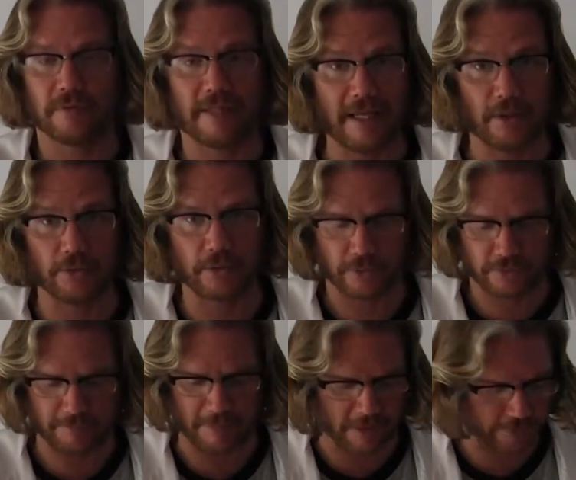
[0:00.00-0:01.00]
They don't know there's
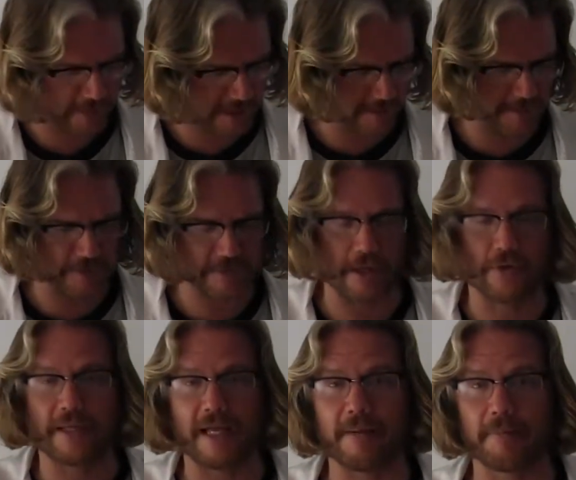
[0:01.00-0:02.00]
a powder in here, but you say,
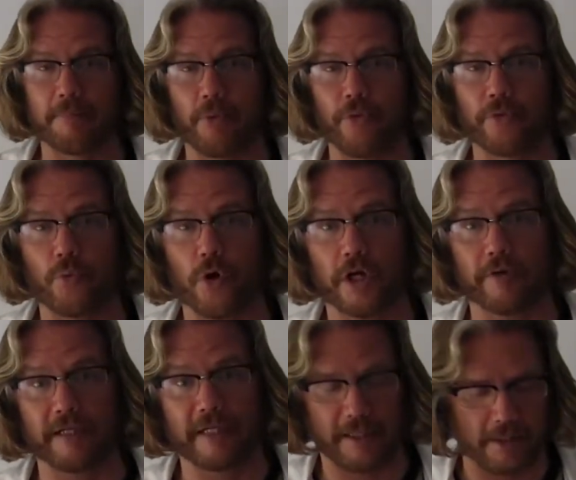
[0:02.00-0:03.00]
okay, I'm going to pour the water
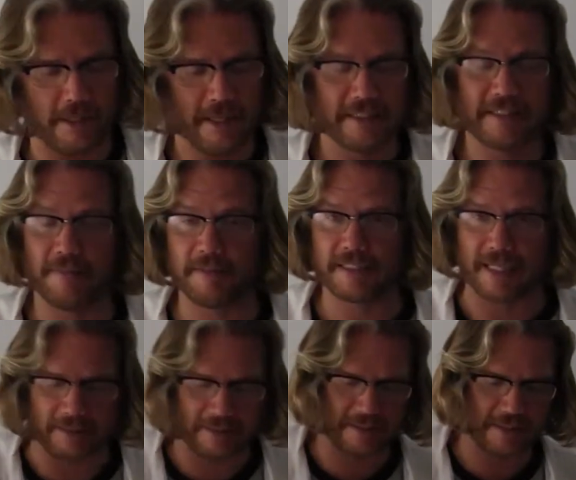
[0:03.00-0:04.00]
in here. Timmy's
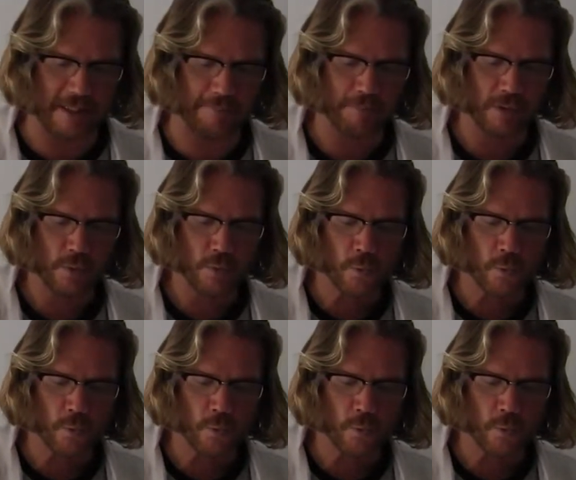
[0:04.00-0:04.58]
got this cup.